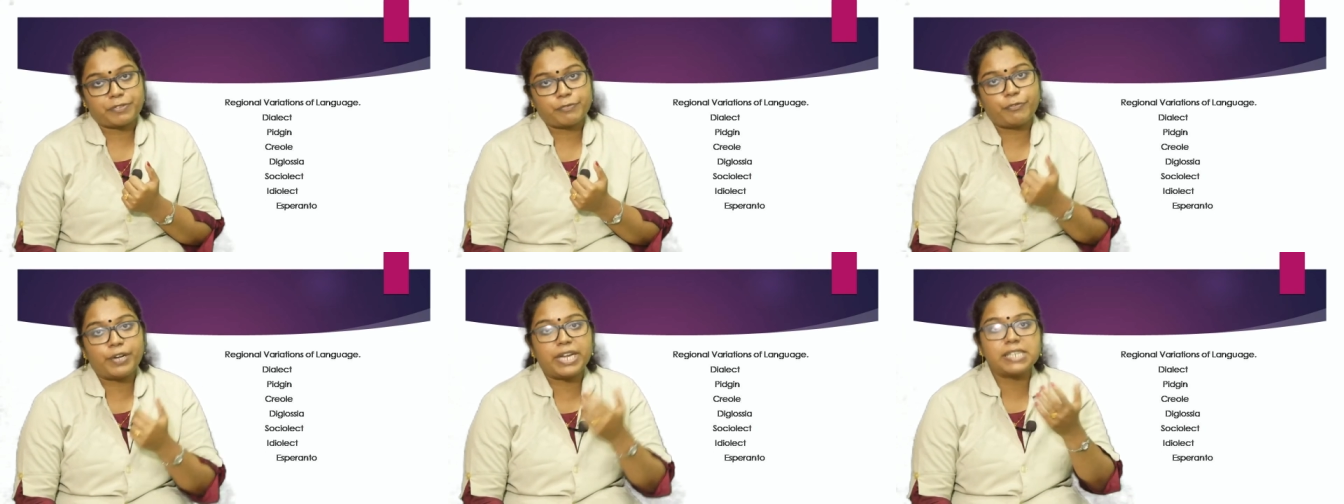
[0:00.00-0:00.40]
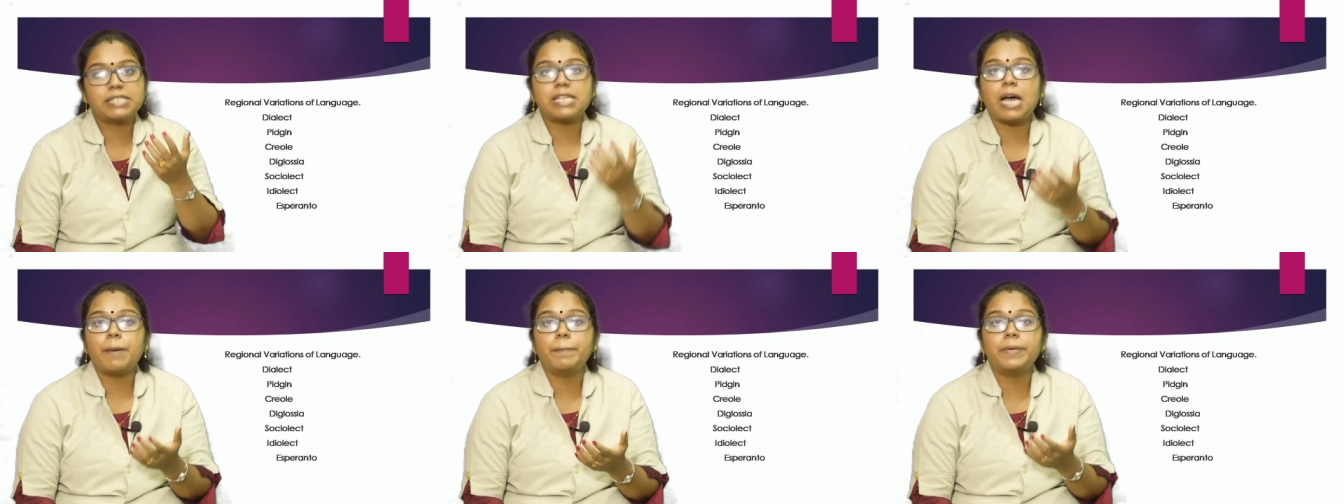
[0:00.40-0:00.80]
For
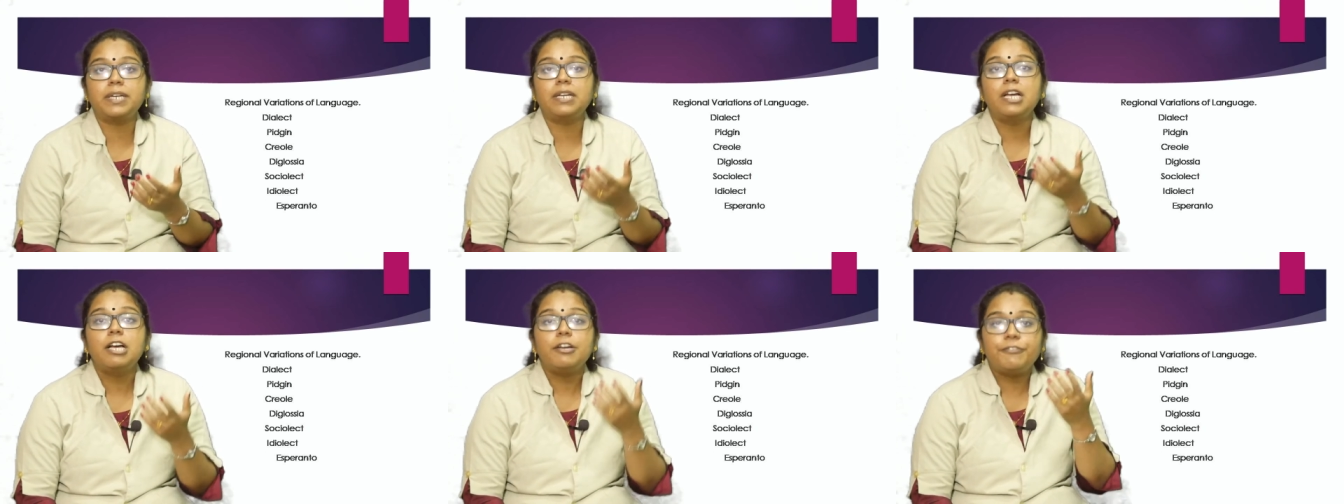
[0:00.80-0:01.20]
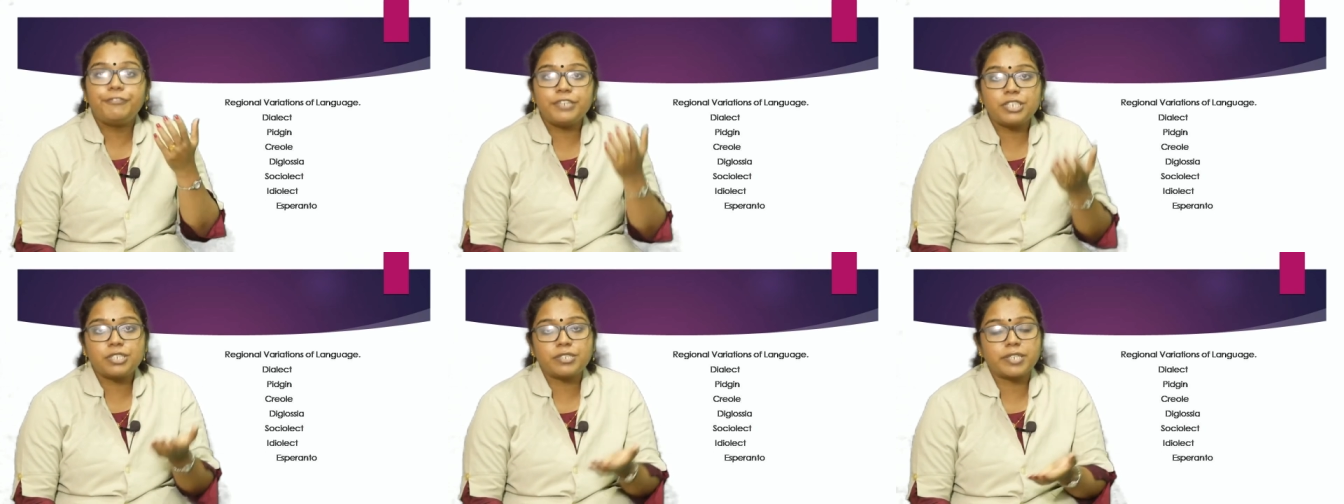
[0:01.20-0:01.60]
example,
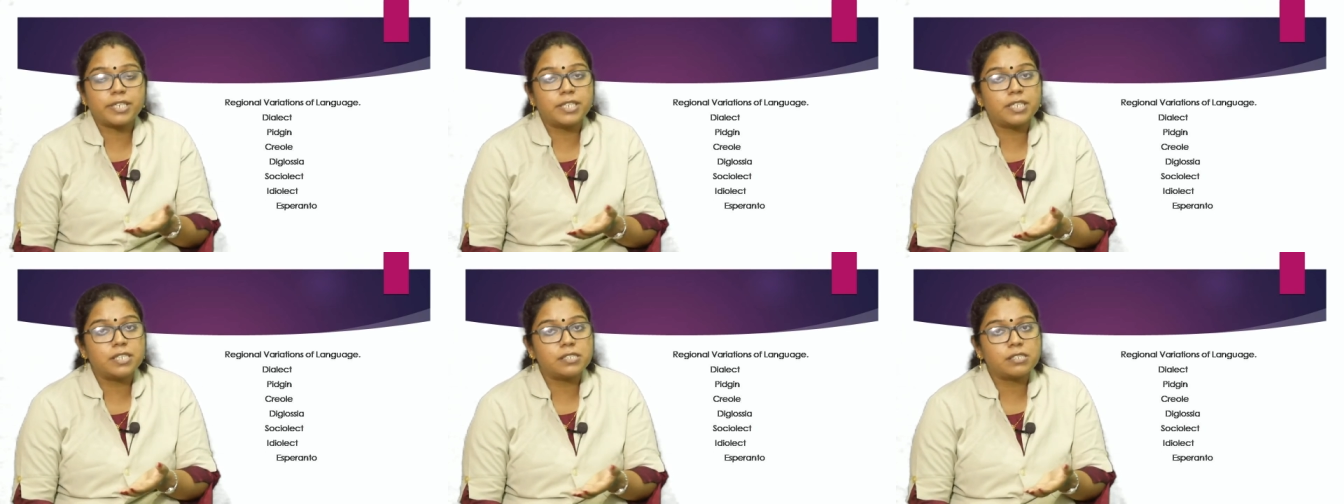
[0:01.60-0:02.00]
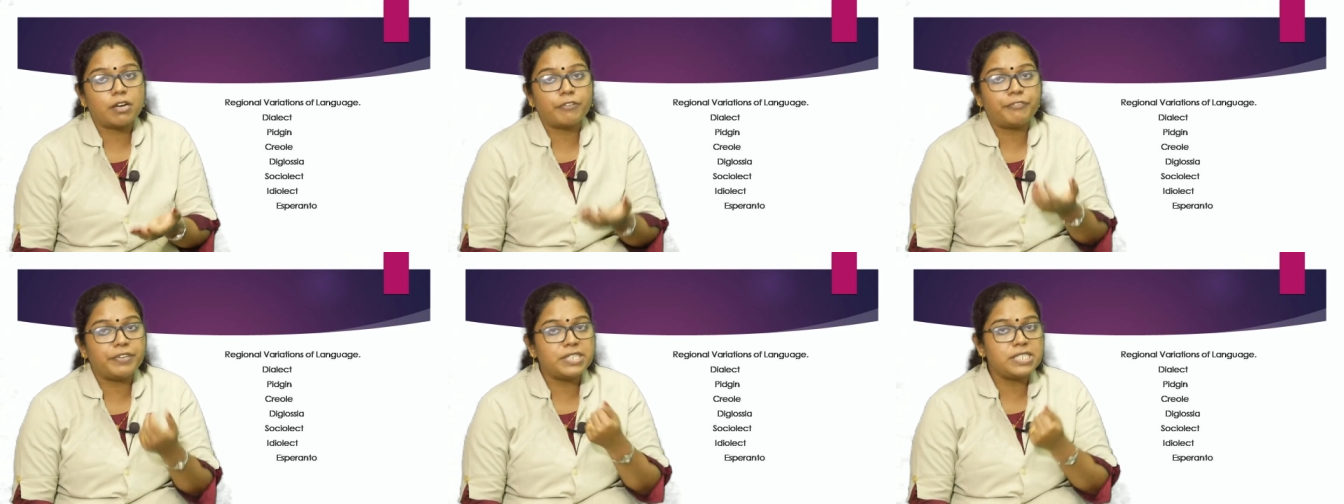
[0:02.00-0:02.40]
fish traders
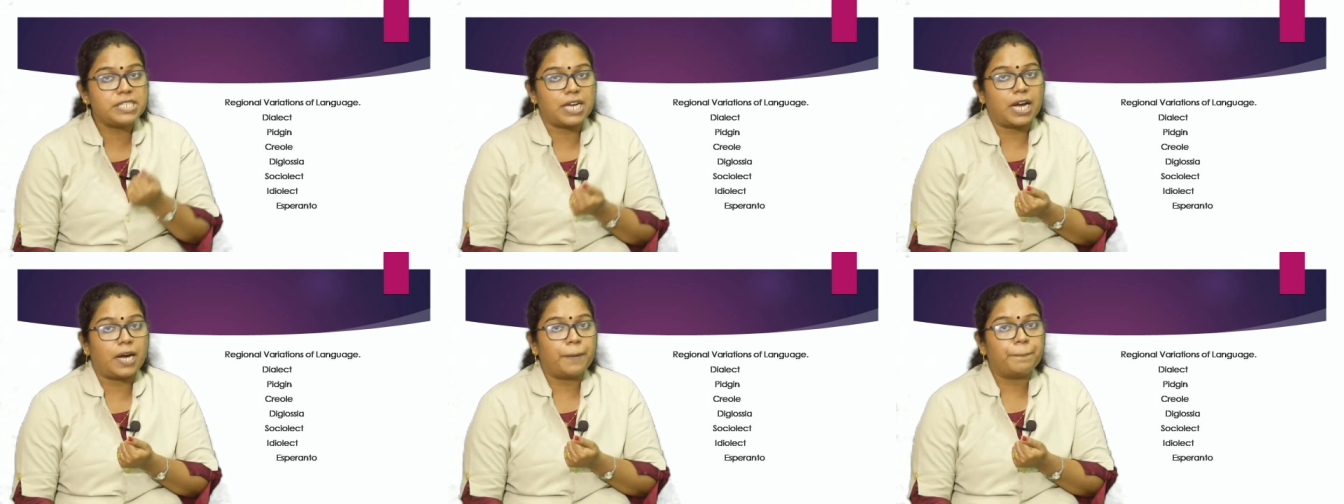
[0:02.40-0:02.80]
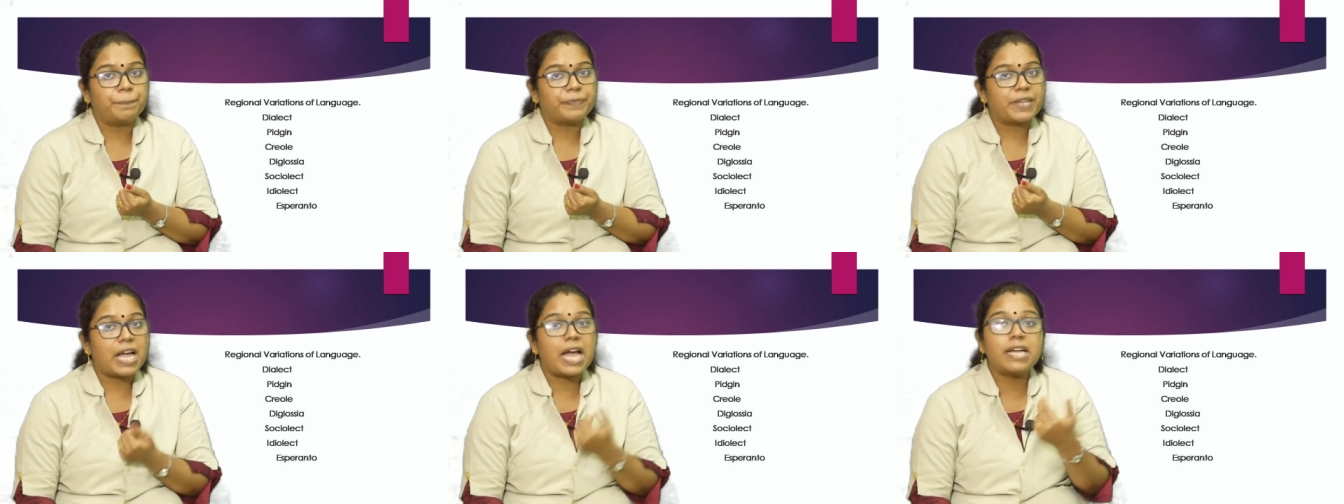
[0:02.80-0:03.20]
of India
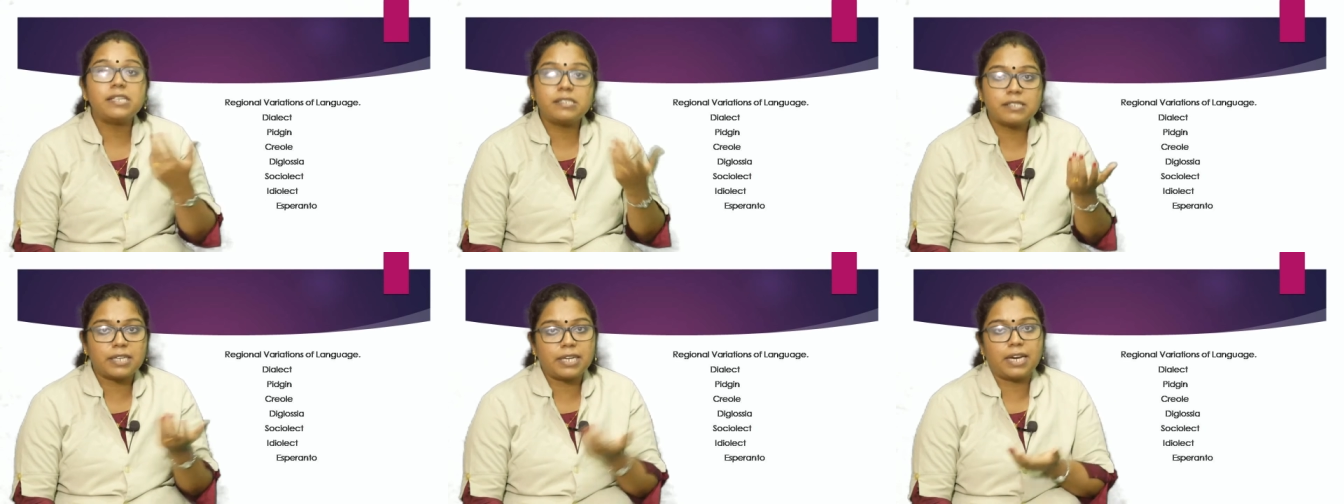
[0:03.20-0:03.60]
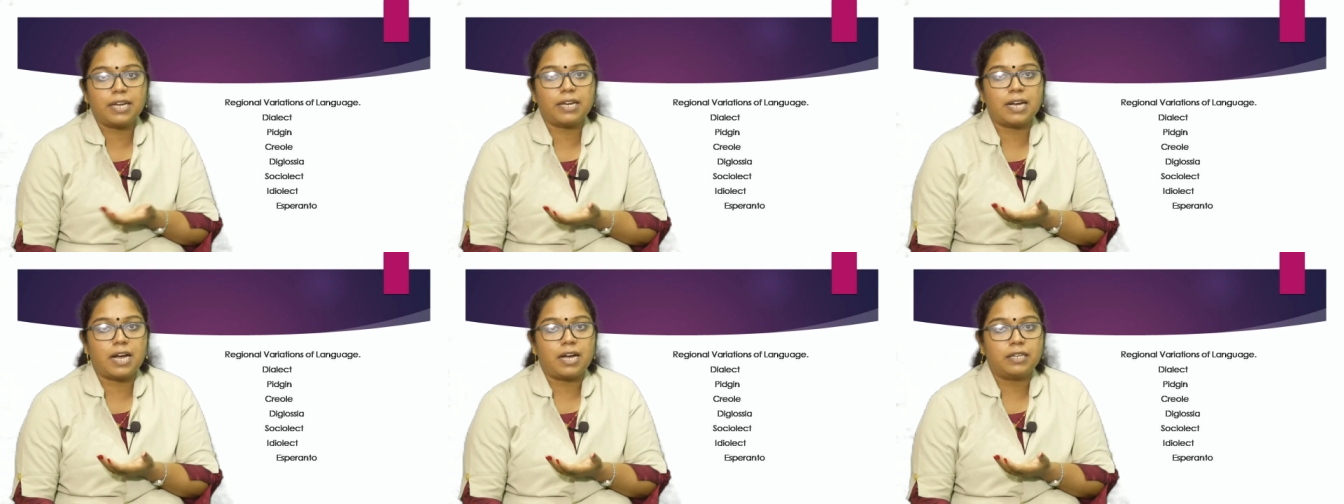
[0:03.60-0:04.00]
and Sri
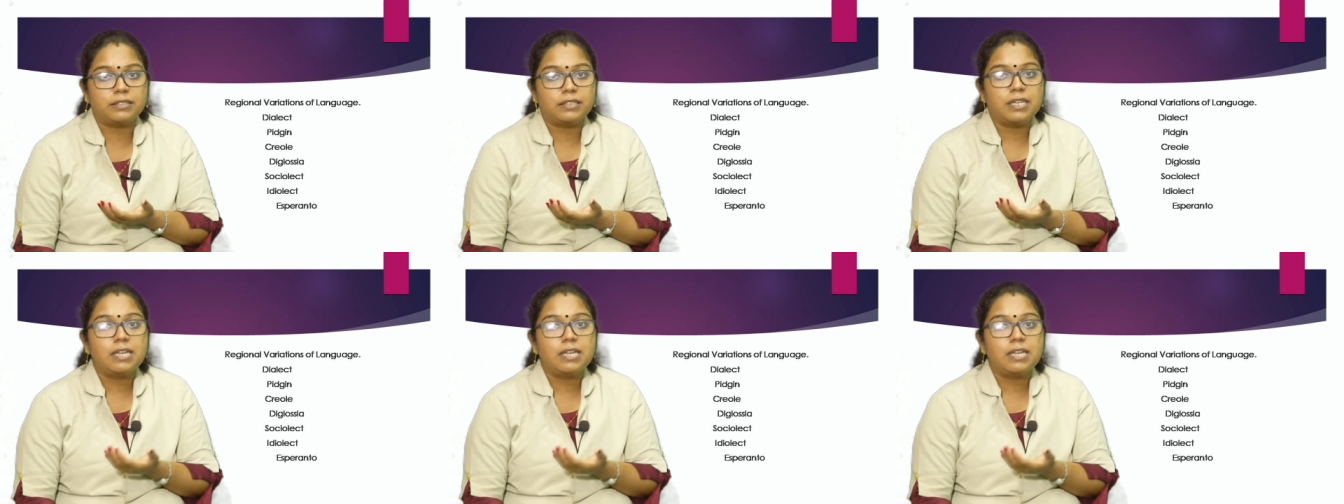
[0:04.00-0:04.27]
Lanka.